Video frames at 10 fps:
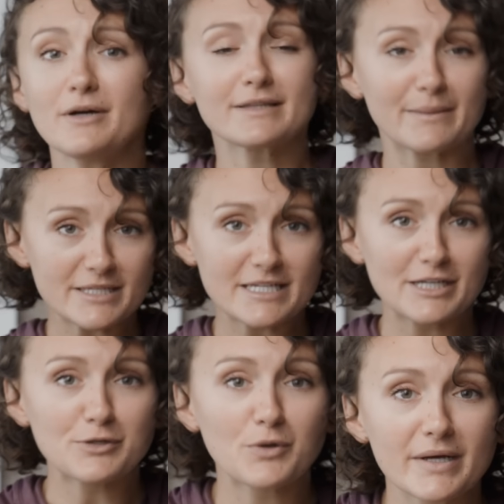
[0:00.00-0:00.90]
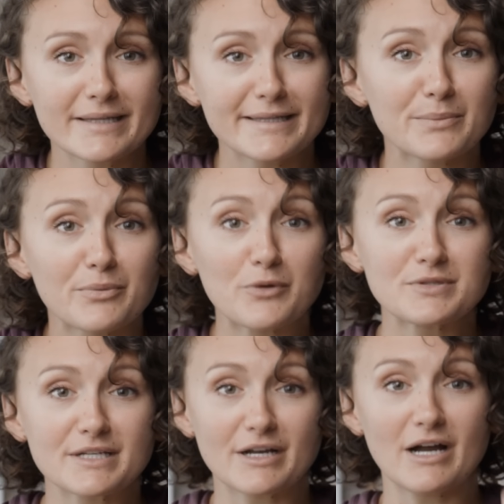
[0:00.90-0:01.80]
Well, let me tell you quickly the
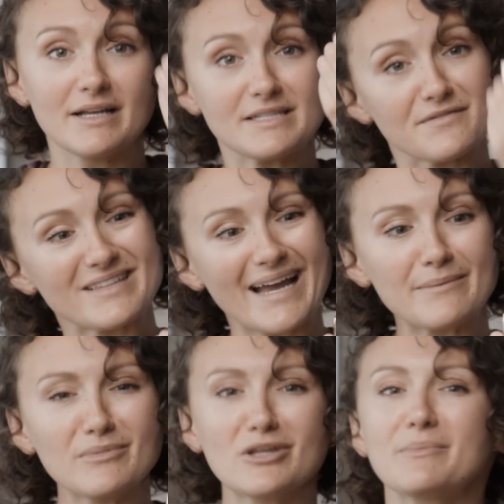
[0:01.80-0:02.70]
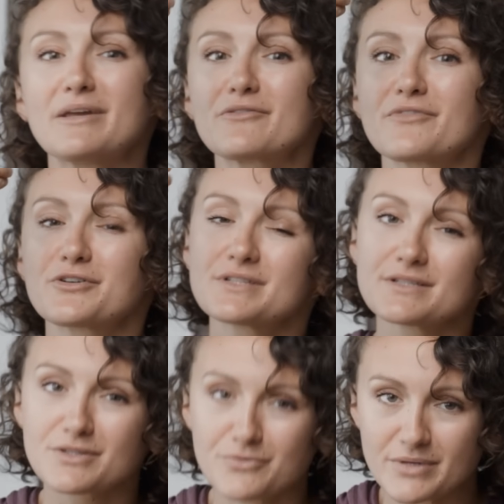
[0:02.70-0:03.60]
pros and cons of 9mm
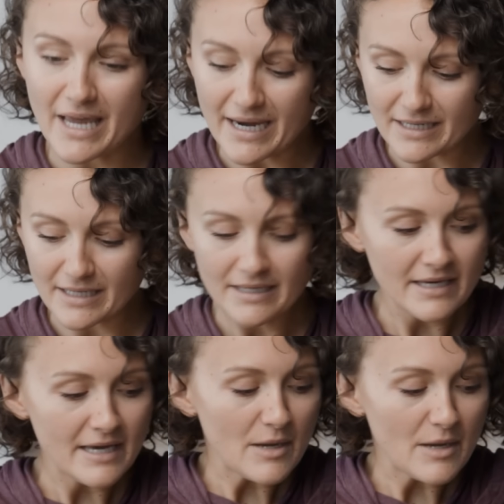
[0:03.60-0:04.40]
versus 380